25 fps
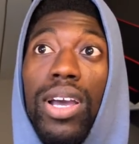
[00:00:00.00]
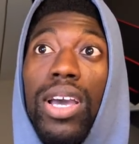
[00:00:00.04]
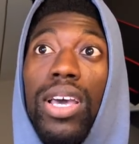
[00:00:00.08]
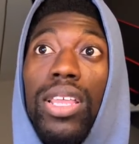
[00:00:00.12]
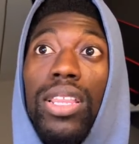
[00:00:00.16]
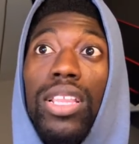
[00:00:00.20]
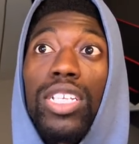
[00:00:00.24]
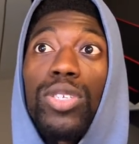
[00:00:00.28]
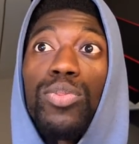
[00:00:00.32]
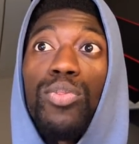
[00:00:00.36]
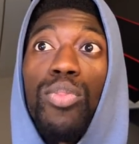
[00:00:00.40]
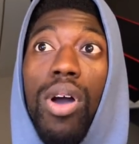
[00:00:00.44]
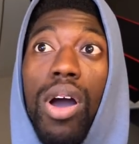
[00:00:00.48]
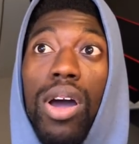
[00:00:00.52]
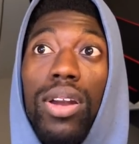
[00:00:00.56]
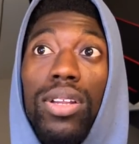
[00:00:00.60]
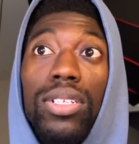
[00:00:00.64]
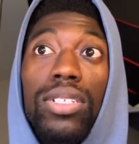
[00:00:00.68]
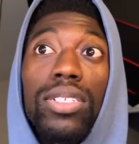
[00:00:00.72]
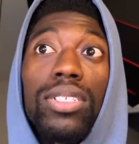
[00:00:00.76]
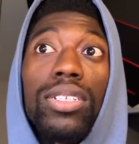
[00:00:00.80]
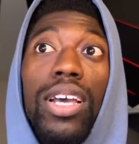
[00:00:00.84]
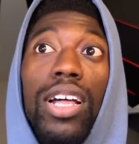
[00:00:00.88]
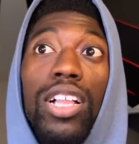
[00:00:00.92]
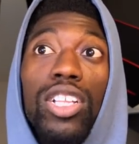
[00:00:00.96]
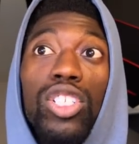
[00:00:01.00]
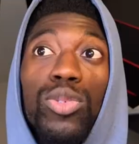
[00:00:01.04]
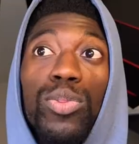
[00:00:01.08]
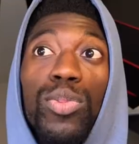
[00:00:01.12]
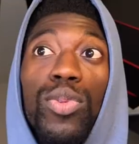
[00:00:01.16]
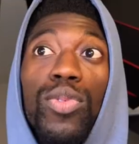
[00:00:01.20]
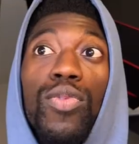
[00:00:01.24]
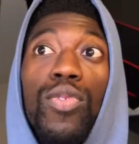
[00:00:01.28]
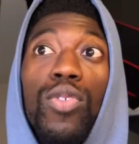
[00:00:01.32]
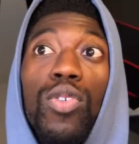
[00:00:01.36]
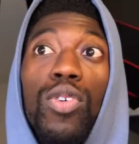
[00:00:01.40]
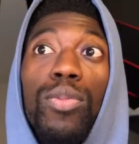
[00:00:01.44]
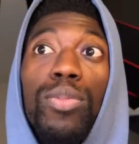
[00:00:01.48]
This product is eligible
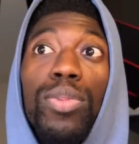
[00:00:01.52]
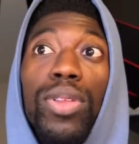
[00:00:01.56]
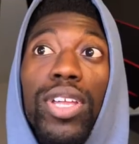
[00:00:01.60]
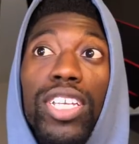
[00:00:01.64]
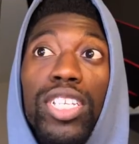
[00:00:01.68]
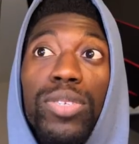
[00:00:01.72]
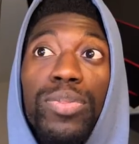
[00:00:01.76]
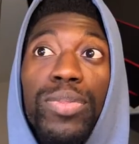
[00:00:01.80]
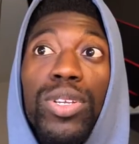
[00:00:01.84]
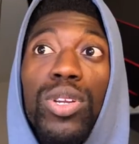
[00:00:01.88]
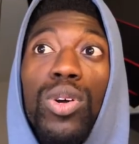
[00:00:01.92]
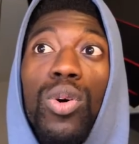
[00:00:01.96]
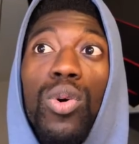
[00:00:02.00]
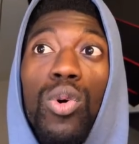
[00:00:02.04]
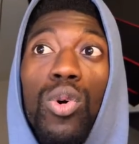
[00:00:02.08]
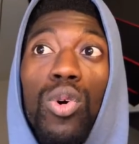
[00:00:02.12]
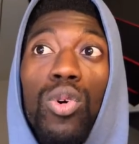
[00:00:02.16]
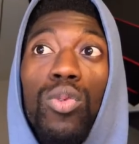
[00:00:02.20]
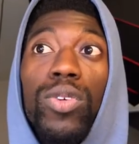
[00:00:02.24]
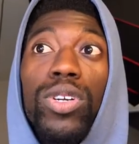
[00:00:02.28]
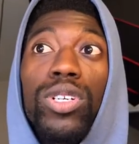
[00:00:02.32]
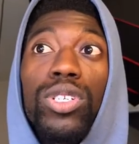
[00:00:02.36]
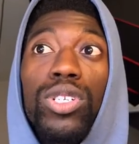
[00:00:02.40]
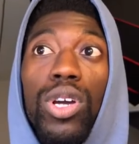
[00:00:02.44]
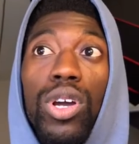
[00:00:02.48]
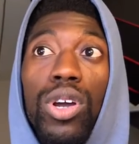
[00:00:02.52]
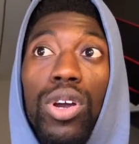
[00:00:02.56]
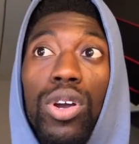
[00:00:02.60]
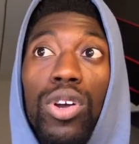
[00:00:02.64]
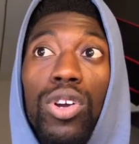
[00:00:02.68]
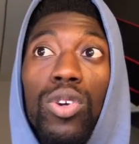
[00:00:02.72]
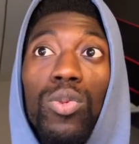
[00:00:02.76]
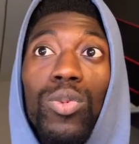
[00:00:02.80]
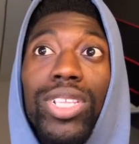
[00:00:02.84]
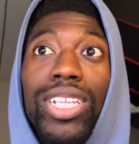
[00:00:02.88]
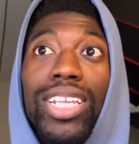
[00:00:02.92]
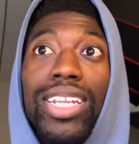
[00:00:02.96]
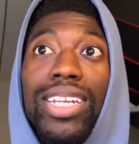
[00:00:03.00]
for replacement or return
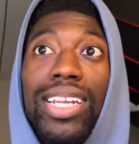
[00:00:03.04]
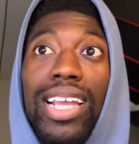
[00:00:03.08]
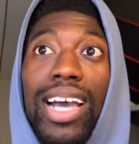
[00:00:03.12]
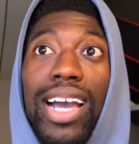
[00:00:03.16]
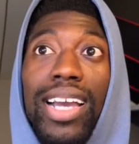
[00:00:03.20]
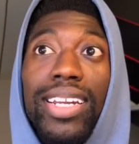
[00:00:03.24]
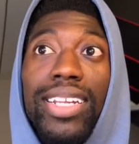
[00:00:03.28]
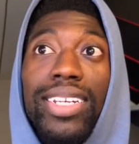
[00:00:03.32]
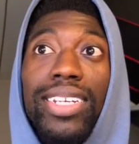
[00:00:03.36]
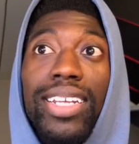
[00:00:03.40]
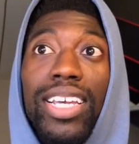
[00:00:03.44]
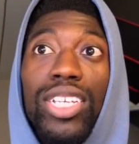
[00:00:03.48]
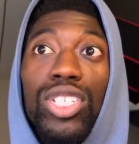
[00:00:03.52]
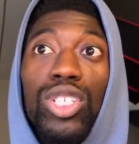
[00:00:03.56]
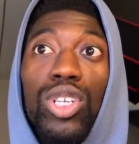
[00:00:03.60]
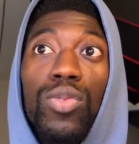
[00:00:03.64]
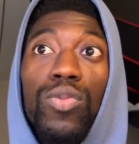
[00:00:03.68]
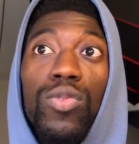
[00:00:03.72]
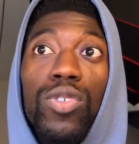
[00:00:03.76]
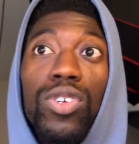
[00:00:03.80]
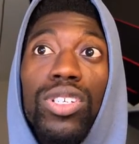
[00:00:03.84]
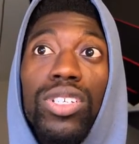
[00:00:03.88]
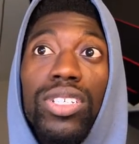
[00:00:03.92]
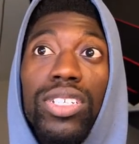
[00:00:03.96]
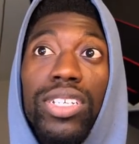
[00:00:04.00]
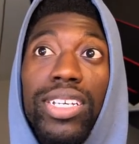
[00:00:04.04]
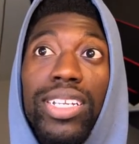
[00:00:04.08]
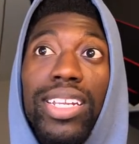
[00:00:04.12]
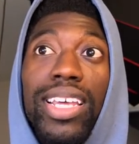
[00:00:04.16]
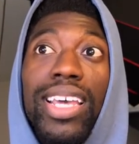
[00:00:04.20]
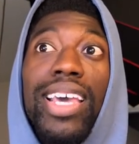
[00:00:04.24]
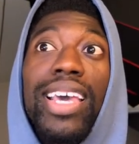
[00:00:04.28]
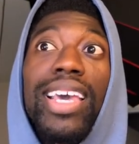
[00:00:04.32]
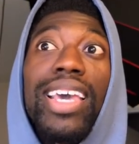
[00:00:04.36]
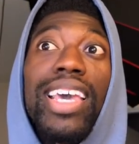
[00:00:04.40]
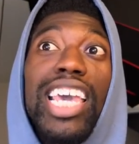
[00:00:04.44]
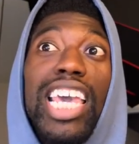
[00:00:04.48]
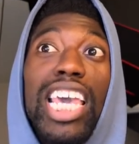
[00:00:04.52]
within 90 days of receipt
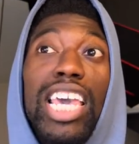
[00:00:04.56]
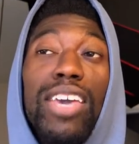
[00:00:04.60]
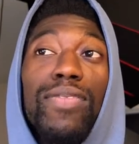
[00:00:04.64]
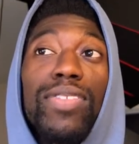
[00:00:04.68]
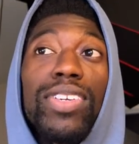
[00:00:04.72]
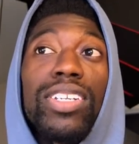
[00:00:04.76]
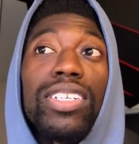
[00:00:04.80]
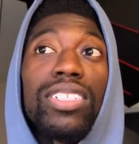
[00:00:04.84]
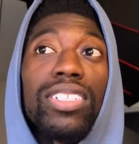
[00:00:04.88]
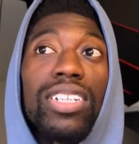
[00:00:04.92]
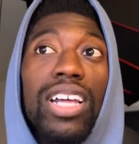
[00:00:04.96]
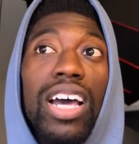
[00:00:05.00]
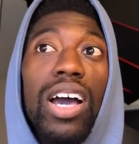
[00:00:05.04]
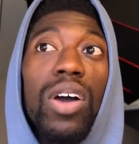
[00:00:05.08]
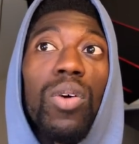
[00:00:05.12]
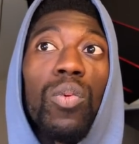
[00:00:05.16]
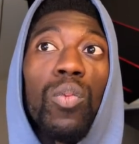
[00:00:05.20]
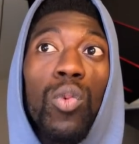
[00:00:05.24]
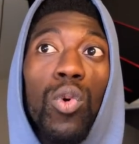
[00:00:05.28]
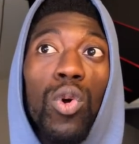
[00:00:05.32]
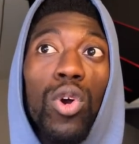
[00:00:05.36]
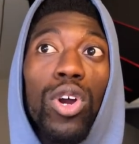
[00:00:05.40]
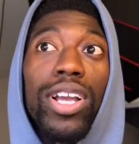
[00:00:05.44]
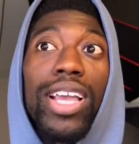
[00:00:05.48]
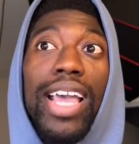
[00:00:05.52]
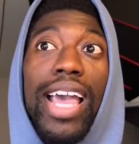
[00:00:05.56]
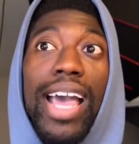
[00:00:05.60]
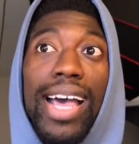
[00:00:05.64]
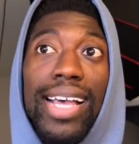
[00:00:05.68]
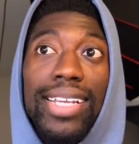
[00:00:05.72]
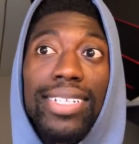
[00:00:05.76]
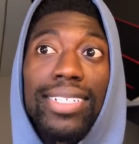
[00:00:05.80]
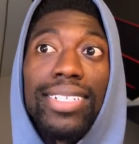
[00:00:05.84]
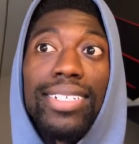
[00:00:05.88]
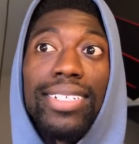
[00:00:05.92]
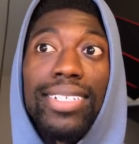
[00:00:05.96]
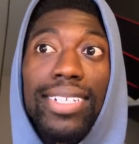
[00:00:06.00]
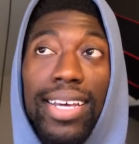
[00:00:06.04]
if it does not work as
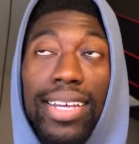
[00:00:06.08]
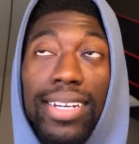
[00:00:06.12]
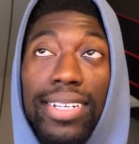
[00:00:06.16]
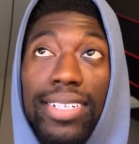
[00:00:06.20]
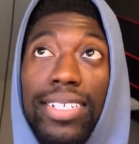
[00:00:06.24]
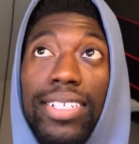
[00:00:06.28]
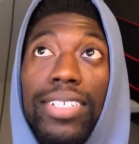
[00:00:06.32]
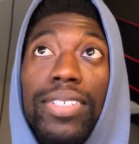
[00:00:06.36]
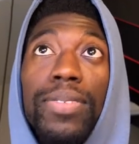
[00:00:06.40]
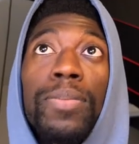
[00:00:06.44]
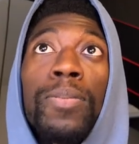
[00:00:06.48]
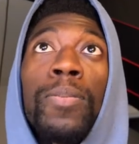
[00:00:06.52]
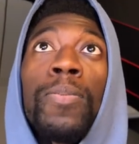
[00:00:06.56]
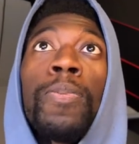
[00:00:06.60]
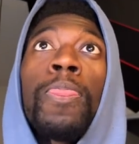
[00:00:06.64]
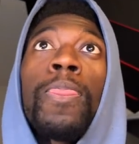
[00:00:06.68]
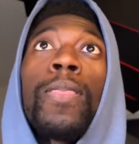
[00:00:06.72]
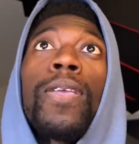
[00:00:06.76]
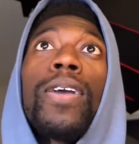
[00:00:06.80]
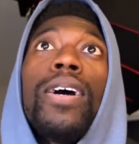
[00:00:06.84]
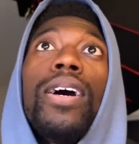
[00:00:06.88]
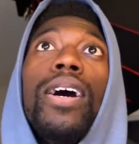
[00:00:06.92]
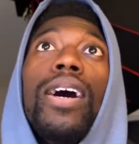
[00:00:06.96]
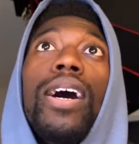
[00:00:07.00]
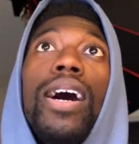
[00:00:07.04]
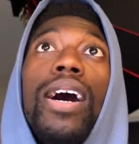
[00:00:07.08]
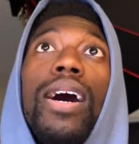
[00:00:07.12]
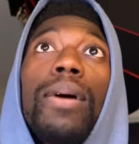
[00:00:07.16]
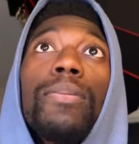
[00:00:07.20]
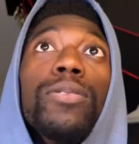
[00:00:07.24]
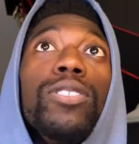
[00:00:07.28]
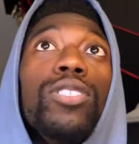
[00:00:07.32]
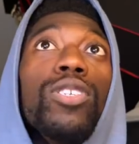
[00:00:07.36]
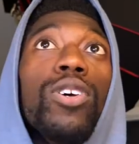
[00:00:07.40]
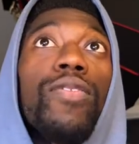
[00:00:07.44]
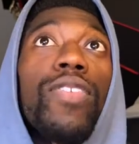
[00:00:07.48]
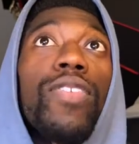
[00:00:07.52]
intended. So if